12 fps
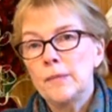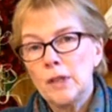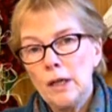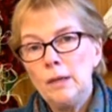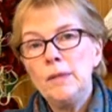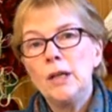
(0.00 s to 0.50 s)

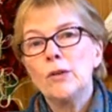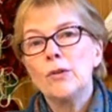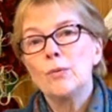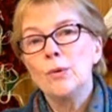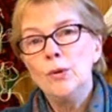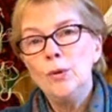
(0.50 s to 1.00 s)
coming
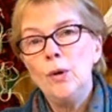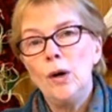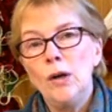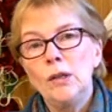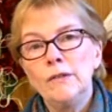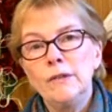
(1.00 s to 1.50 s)
through
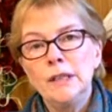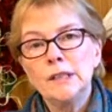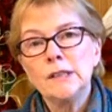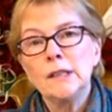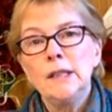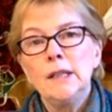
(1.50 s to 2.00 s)
all of
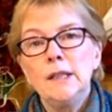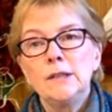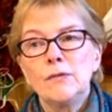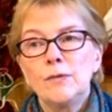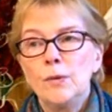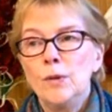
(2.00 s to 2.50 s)
us
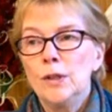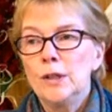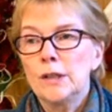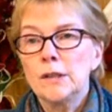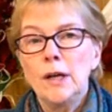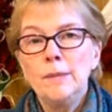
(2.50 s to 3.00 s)

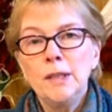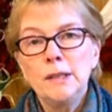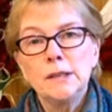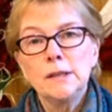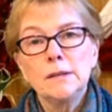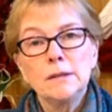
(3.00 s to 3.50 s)
for climate